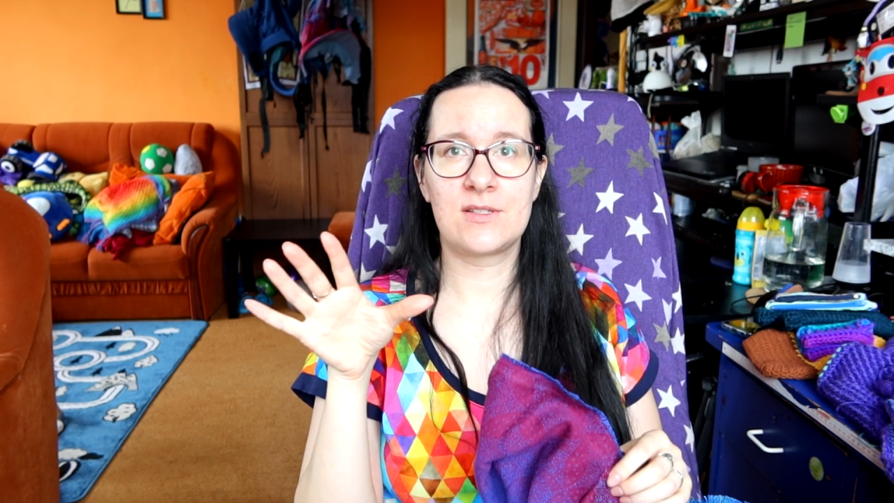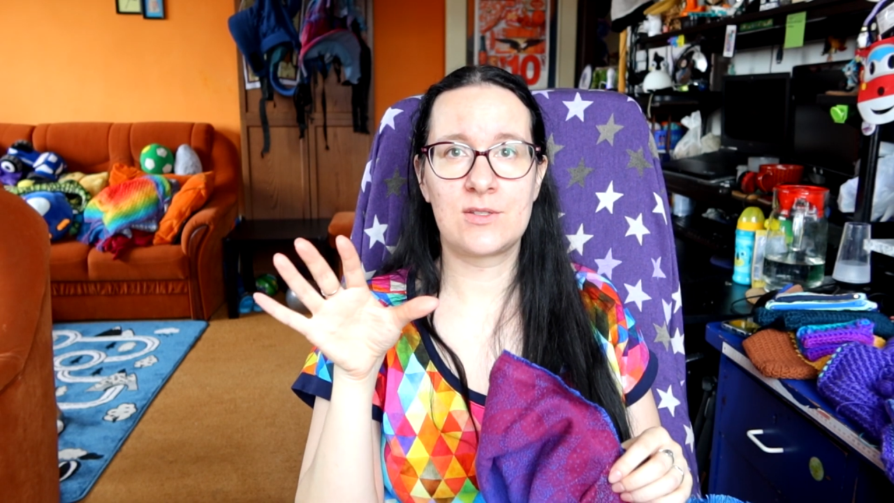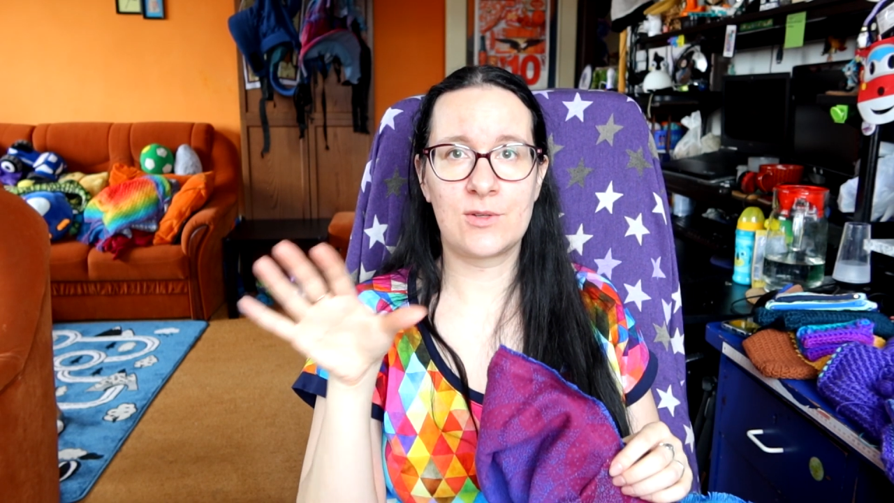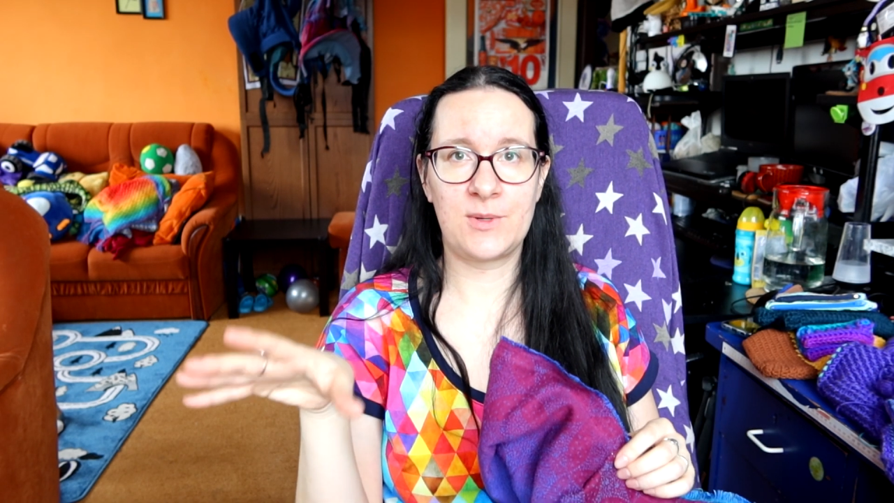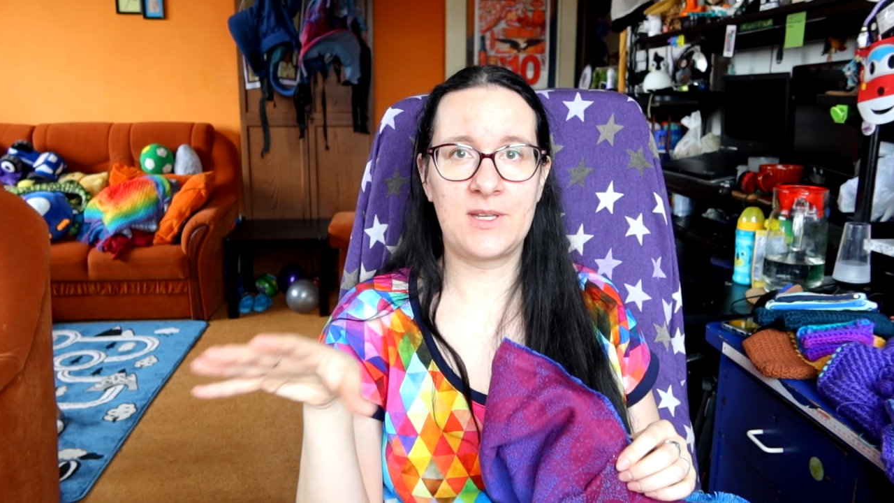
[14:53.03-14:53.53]

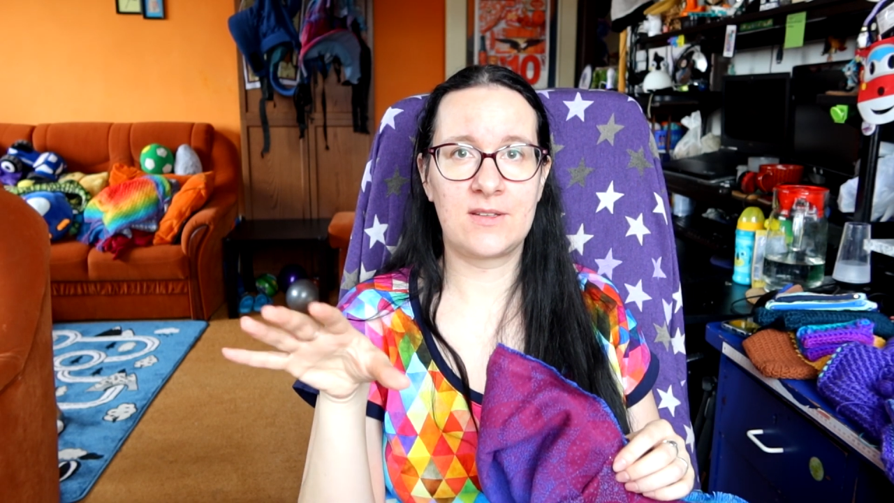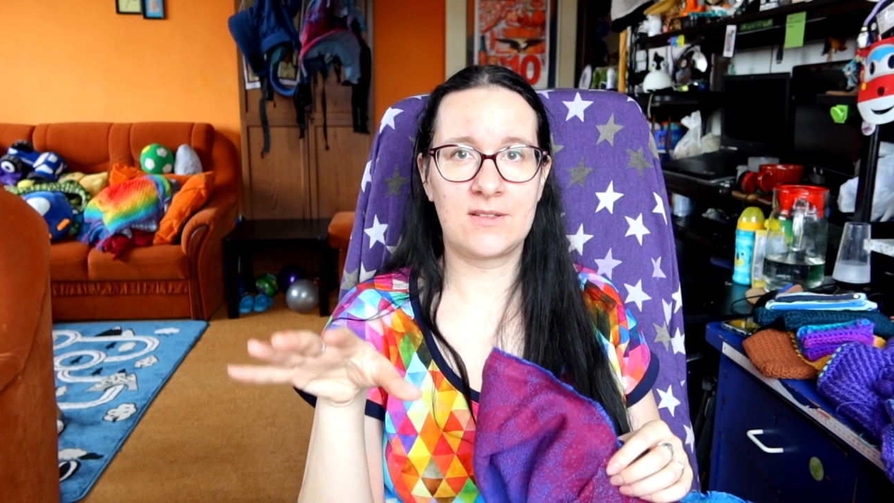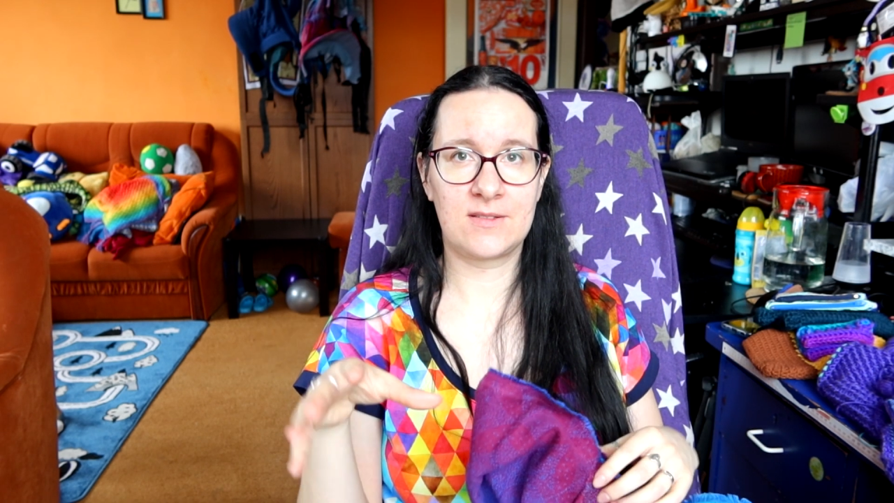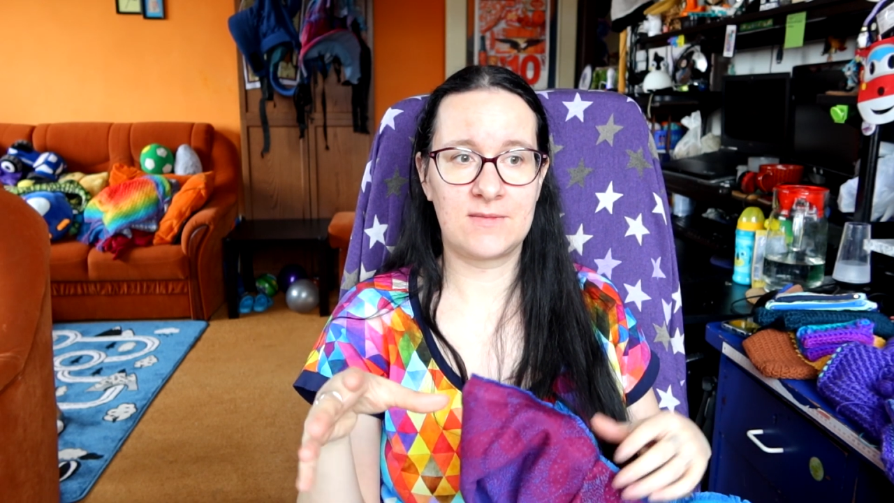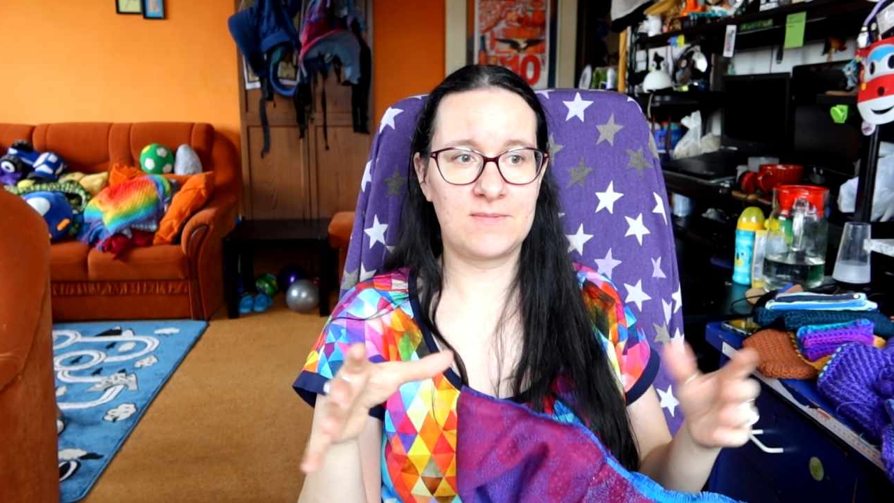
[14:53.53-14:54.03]

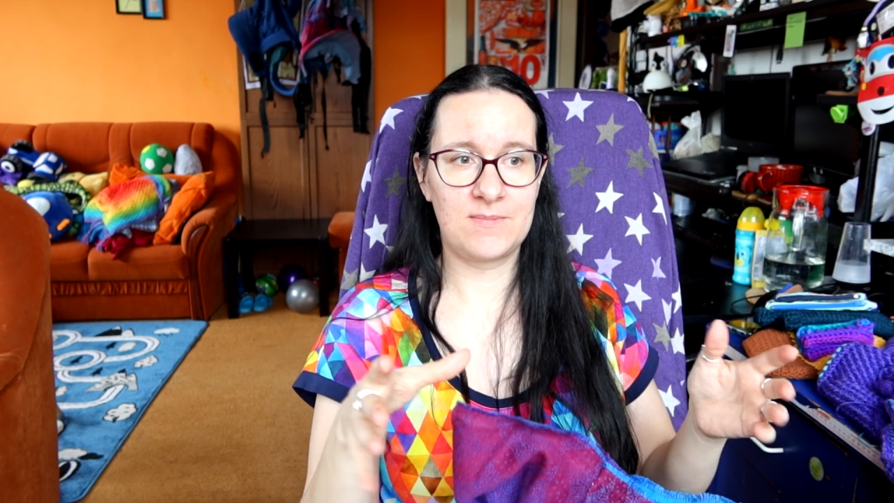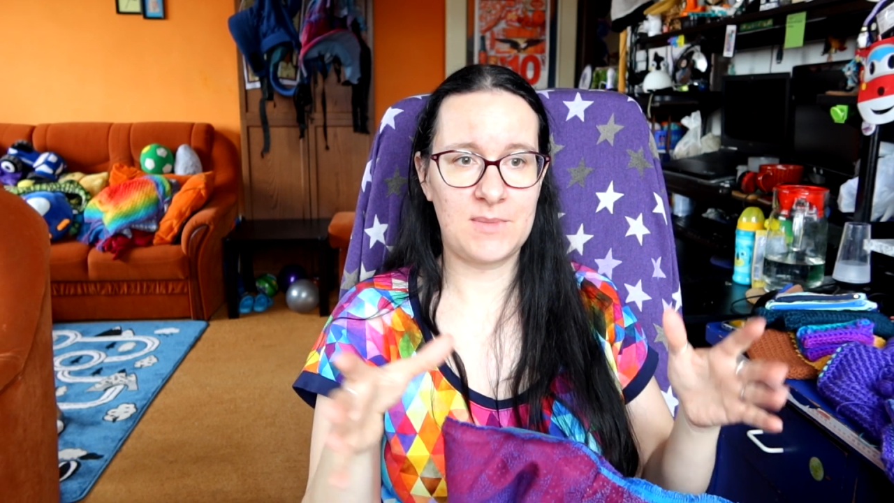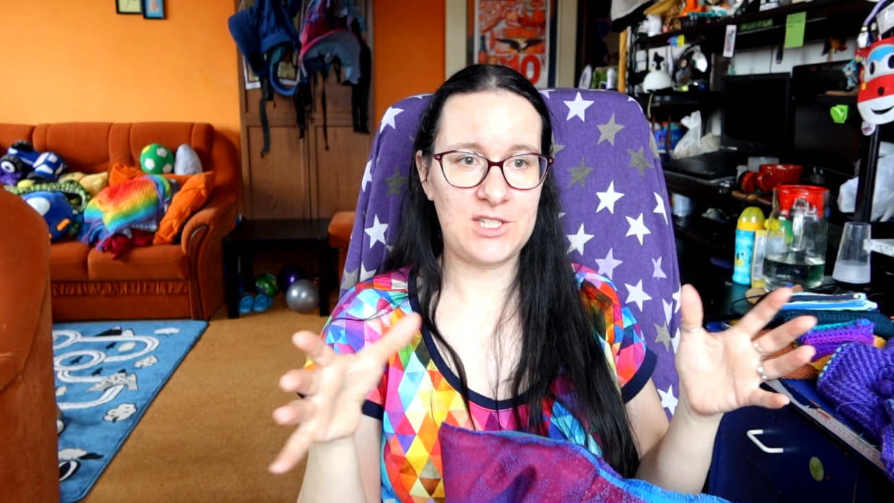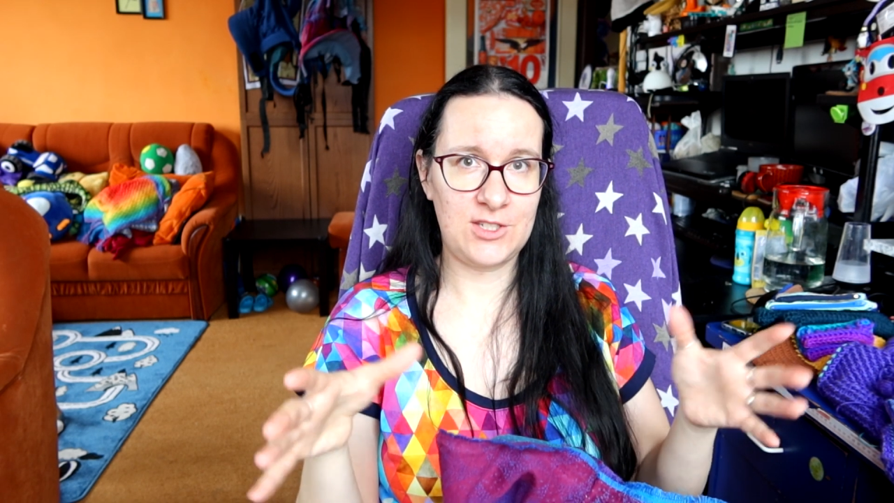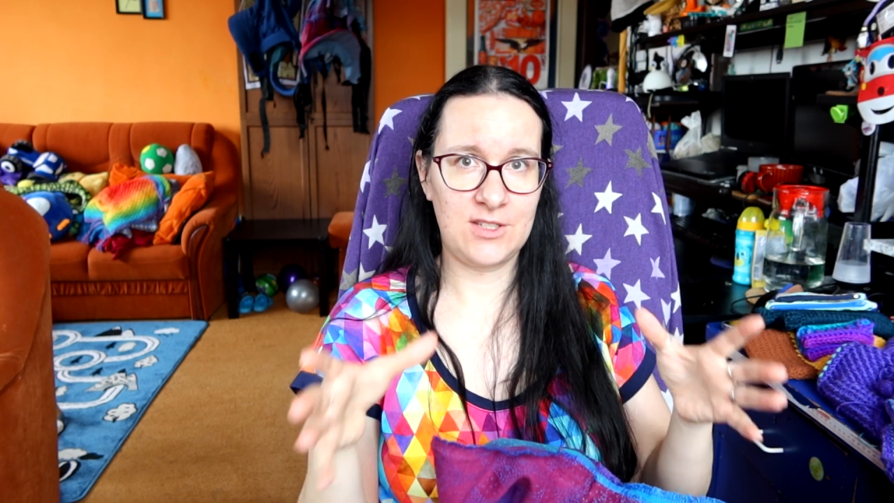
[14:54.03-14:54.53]
sewing
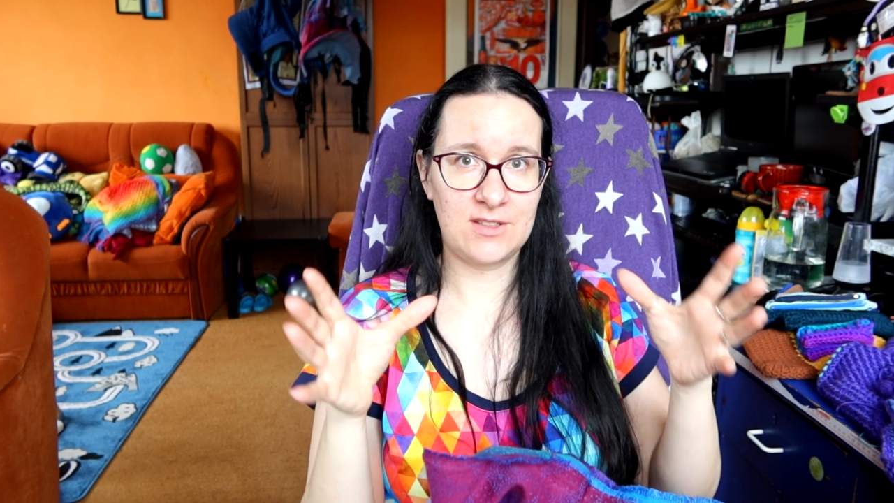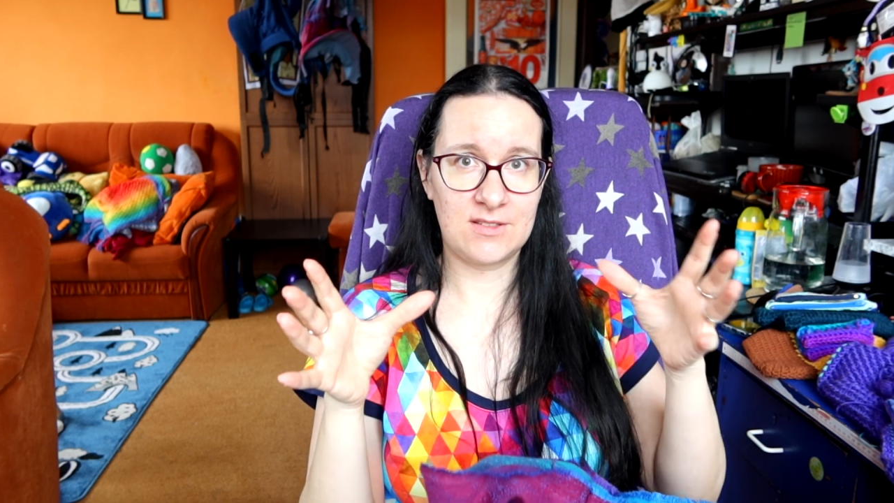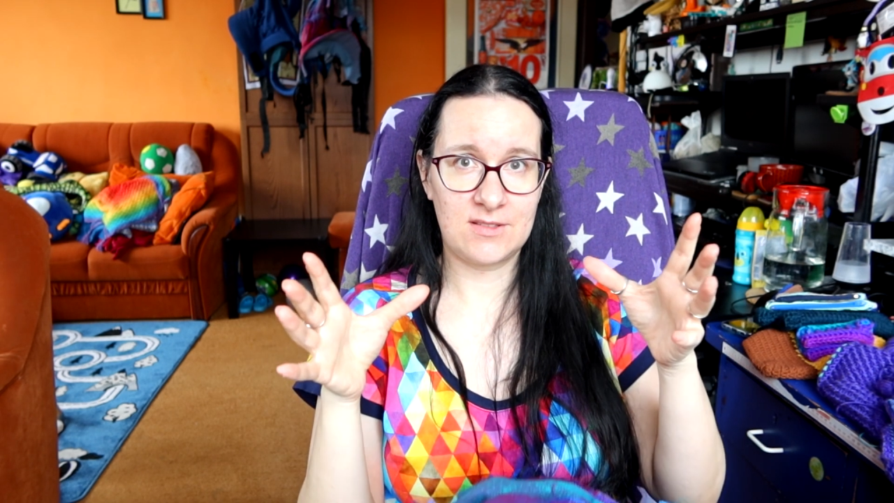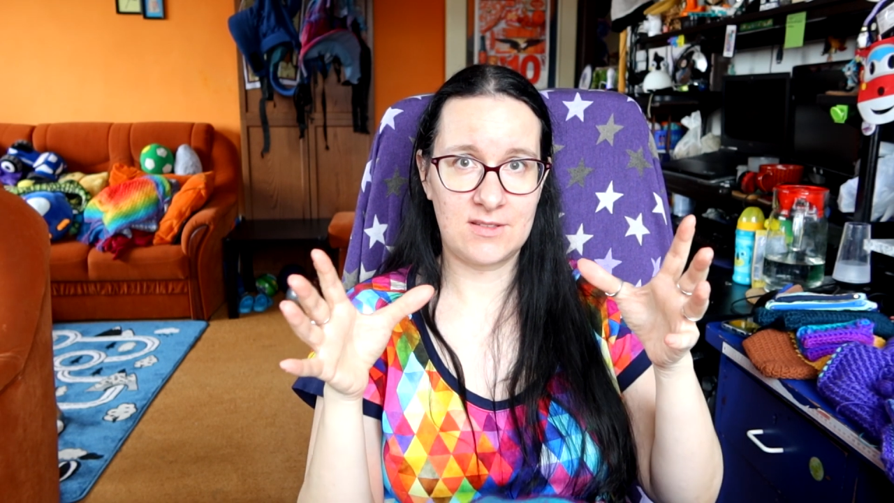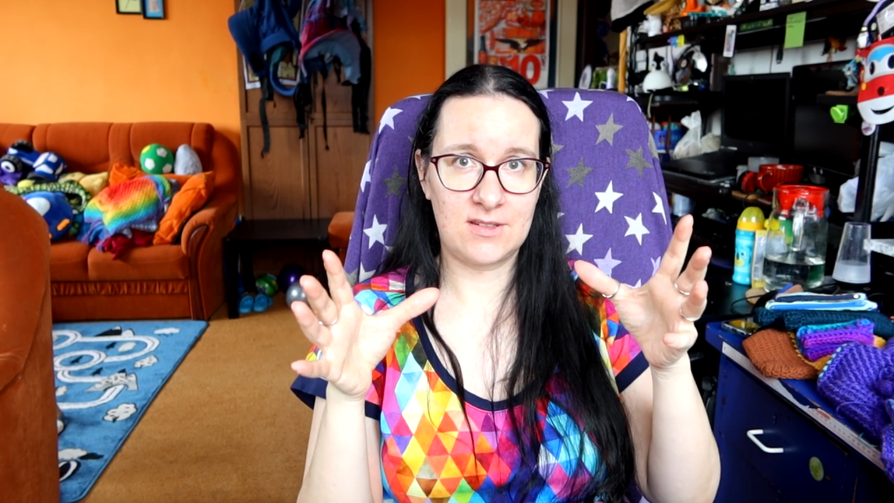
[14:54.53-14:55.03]

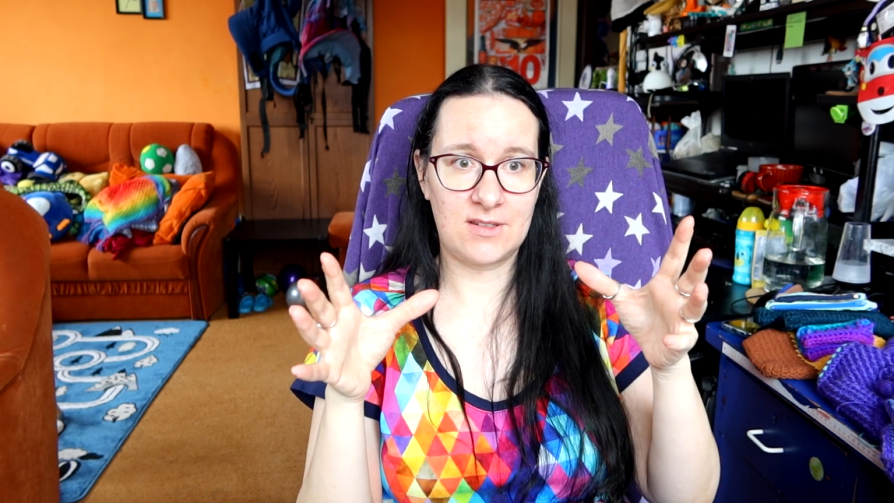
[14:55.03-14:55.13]
machine